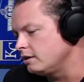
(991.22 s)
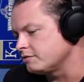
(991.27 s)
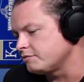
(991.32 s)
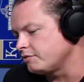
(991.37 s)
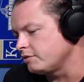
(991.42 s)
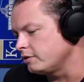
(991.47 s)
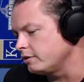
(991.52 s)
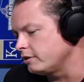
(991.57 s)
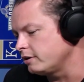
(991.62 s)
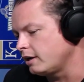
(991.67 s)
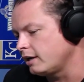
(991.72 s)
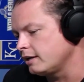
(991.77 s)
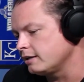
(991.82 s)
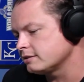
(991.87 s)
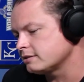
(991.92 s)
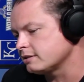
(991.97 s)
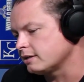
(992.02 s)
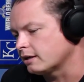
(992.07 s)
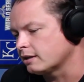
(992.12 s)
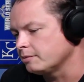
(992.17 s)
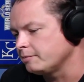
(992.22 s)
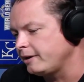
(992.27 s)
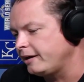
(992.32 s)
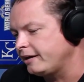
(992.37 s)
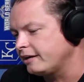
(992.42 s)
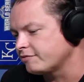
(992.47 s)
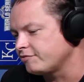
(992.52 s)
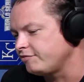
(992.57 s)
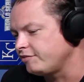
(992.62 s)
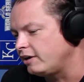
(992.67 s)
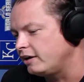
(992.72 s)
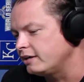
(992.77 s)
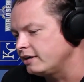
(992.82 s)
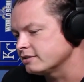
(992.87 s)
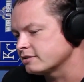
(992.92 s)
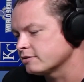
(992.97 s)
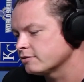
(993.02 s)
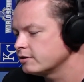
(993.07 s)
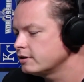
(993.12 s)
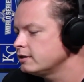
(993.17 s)
a very anticlimactic fight,
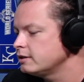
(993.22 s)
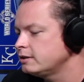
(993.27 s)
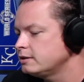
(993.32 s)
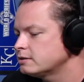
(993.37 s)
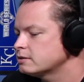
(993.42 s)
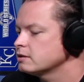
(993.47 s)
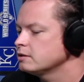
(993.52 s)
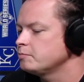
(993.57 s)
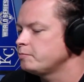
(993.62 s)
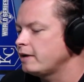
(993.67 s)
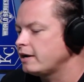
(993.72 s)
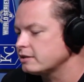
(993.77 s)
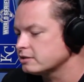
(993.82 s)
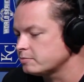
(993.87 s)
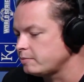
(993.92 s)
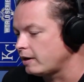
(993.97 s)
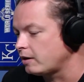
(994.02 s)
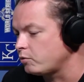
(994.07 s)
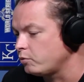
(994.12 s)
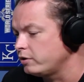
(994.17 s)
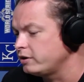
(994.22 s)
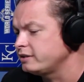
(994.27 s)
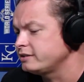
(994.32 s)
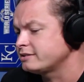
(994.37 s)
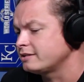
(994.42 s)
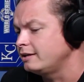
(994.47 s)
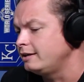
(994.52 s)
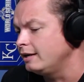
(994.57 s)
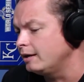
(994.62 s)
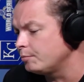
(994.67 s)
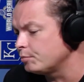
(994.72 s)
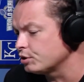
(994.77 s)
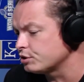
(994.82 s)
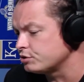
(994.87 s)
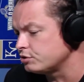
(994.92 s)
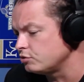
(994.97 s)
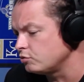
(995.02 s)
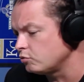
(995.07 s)
so he needs a good bounce-back win. He's the number 2